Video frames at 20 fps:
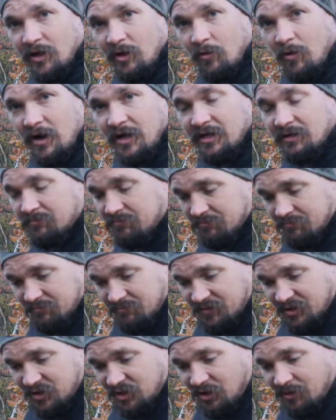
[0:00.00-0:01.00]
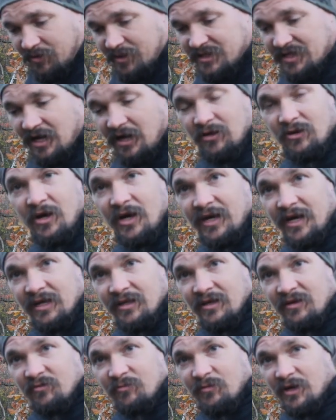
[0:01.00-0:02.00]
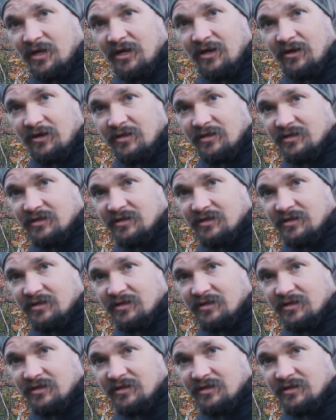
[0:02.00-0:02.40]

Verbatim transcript: I want it, determines how long I leave them in here.